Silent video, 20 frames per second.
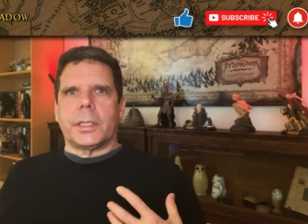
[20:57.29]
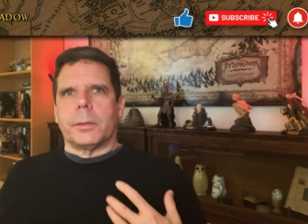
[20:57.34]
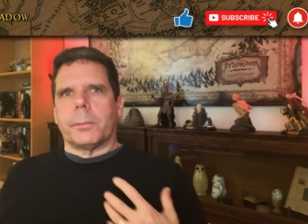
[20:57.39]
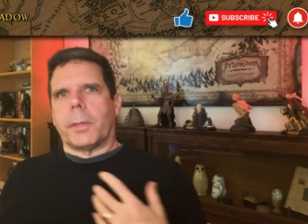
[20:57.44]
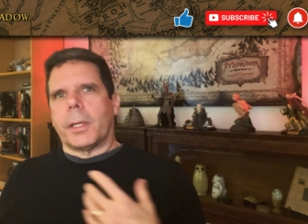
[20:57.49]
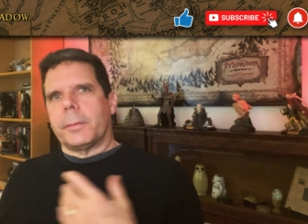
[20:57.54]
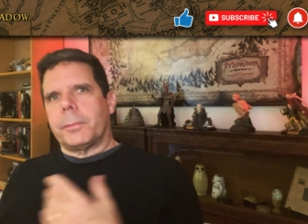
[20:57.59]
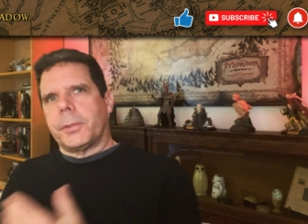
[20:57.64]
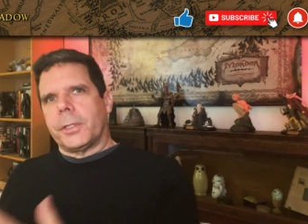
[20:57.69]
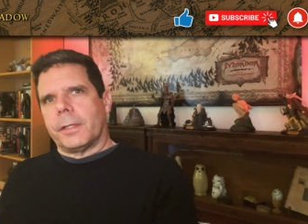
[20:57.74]
It
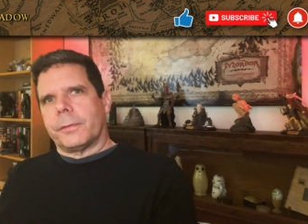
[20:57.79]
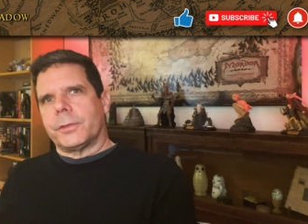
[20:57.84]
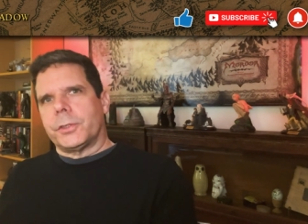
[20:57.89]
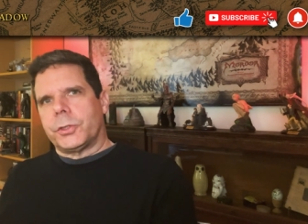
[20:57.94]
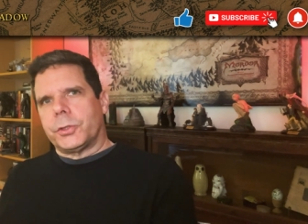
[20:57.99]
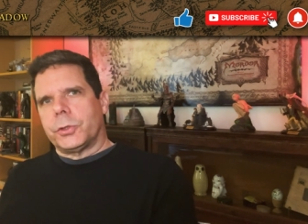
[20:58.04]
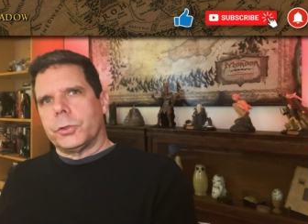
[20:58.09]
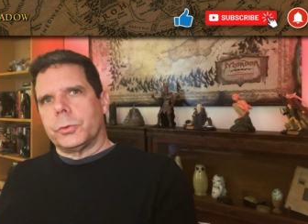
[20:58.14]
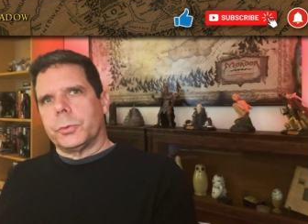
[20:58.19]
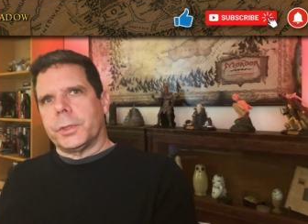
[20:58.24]
might be every
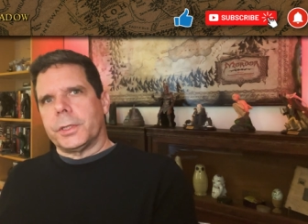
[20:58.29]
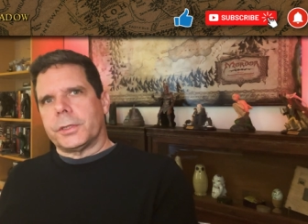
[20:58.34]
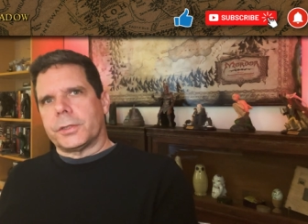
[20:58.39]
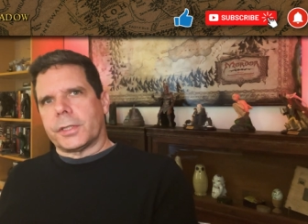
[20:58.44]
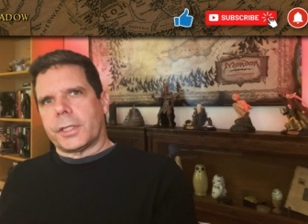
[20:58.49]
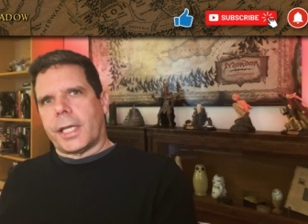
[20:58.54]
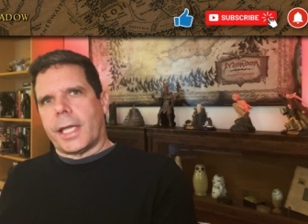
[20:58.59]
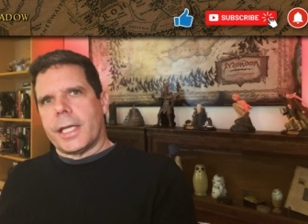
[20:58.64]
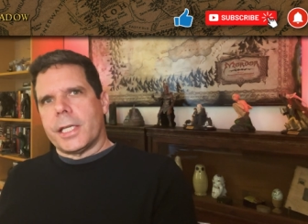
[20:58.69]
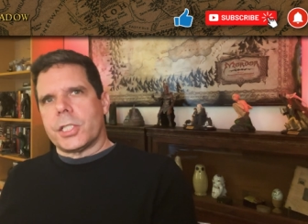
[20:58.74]
two weeks
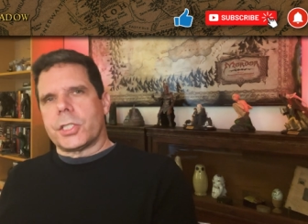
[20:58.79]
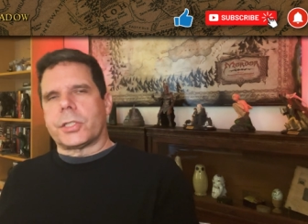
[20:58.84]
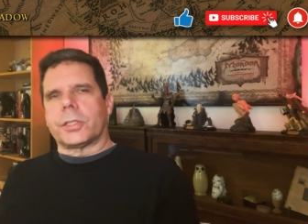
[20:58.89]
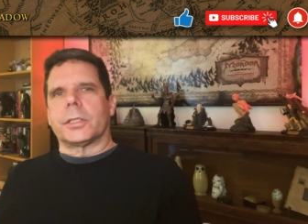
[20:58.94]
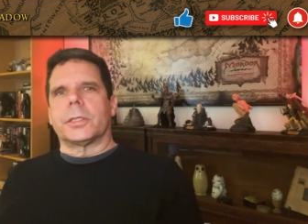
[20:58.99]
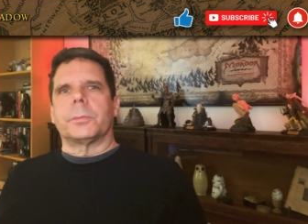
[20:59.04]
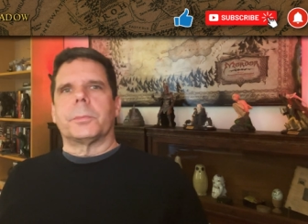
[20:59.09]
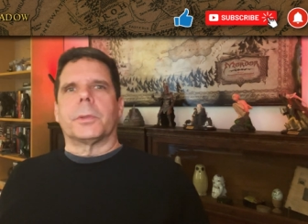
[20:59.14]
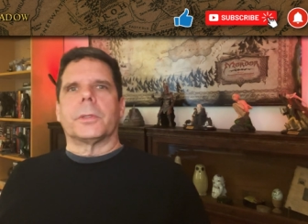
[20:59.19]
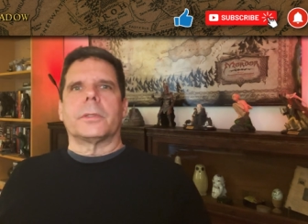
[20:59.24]

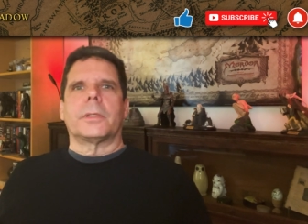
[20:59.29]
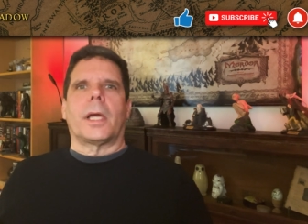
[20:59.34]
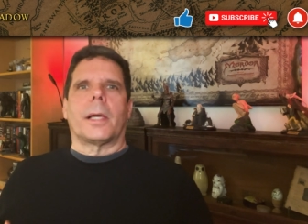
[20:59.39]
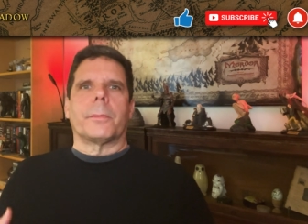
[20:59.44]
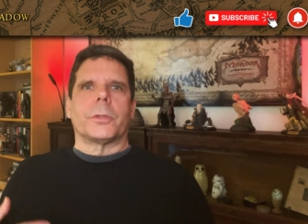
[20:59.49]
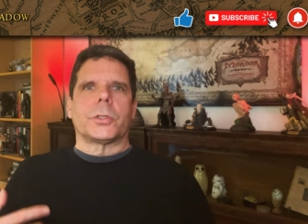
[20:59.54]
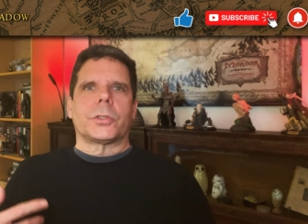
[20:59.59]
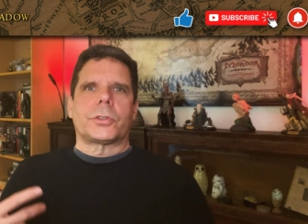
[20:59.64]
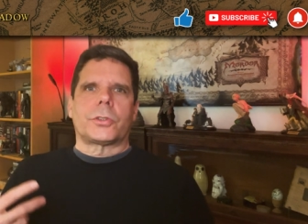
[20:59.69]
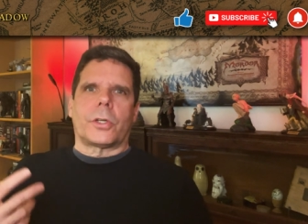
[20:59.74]
occasionally, but I'm
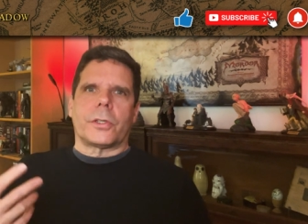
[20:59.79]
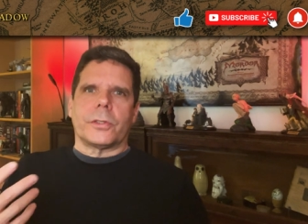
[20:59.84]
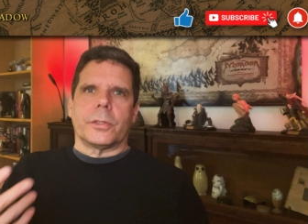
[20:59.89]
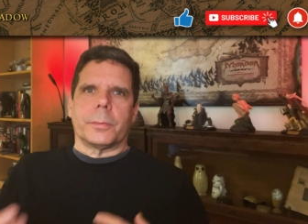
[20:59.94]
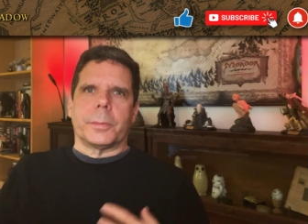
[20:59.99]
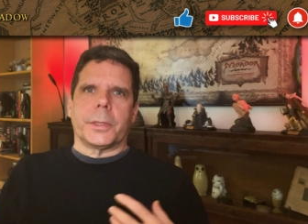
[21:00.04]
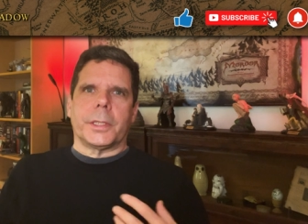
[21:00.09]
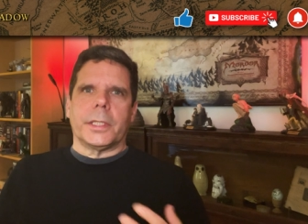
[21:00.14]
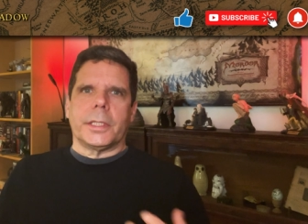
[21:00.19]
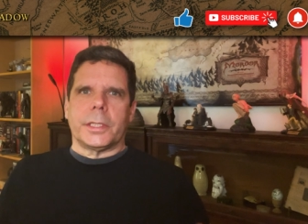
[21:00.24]
going to start in
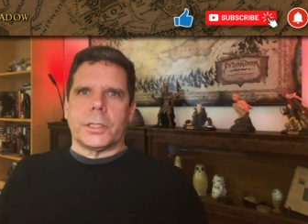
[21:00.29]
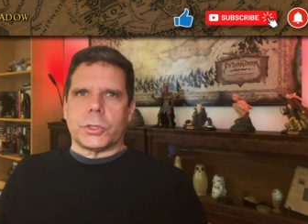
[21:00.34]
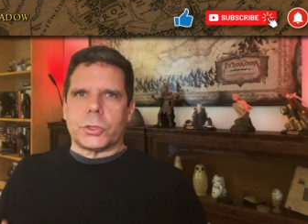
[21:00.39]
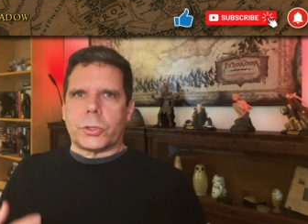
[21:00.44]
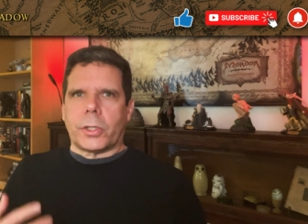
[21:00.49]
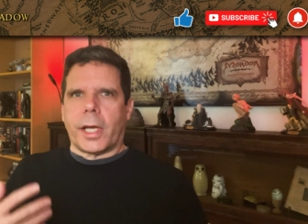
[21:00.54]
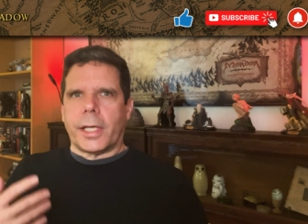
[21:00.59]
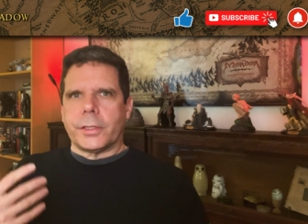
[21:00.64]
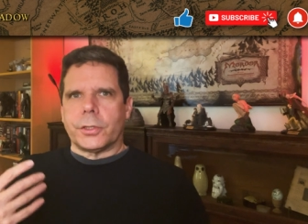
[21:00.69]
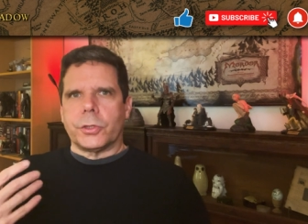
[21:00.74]
the beginning
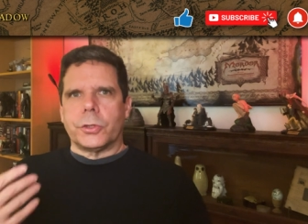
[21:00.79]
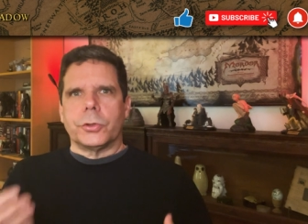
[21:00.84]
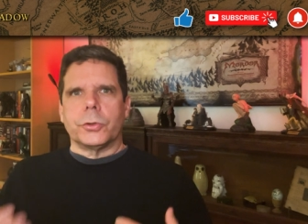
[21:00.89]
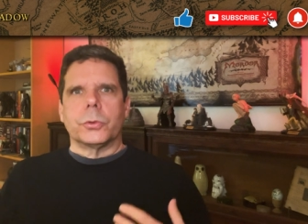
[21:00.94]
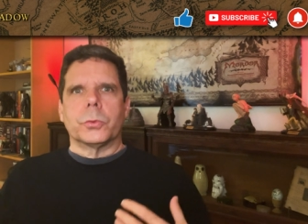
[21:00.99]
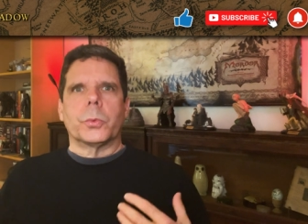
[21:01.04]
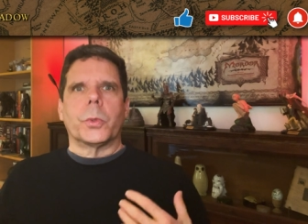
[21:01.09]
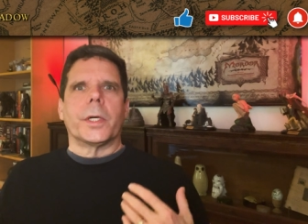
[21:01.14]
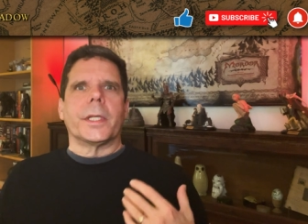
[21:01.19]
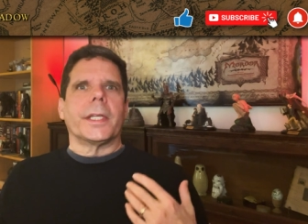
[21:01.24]
trying to
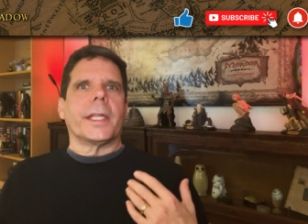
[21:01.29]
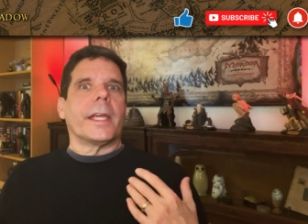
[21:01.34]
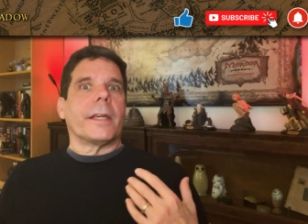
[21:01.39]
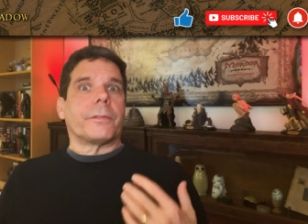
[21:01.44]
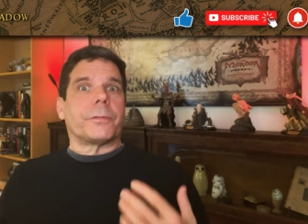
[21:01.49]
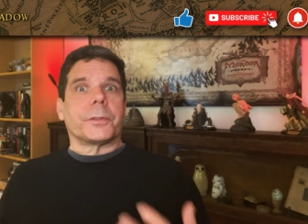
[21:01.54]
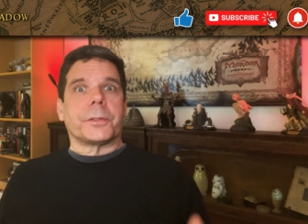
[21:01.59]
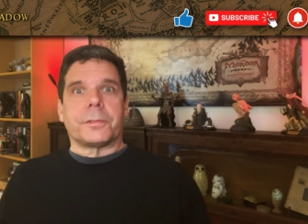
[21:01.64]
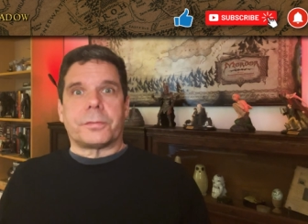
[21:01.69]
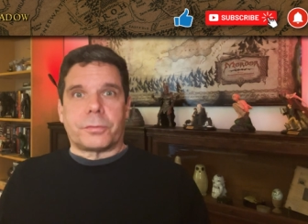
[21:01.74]
do one
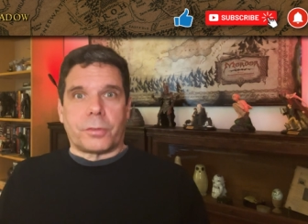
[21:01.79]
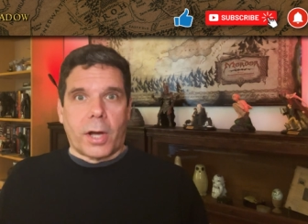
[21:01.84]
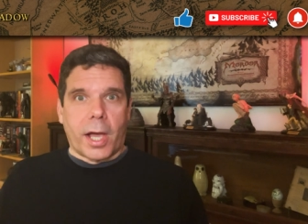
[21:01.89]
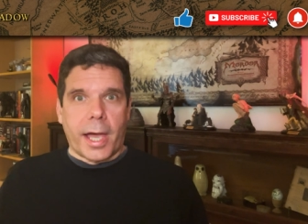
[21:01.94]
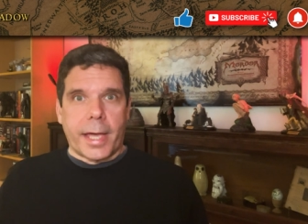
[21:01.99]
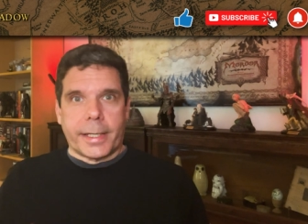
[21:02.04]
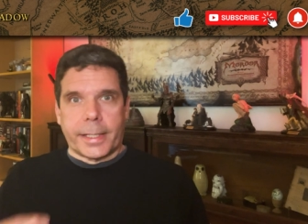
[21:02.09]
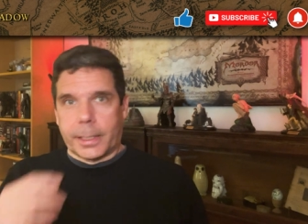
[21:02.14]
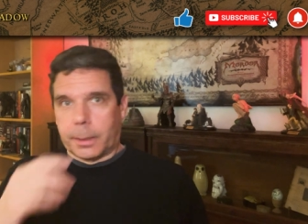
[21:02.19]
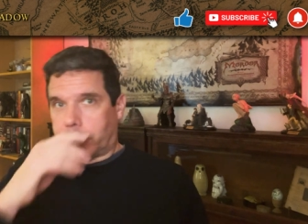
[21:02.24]
every
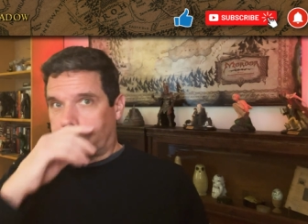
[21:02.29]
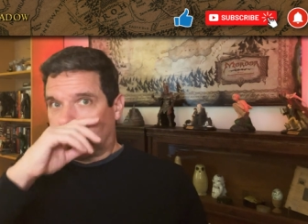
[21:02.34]
Friday,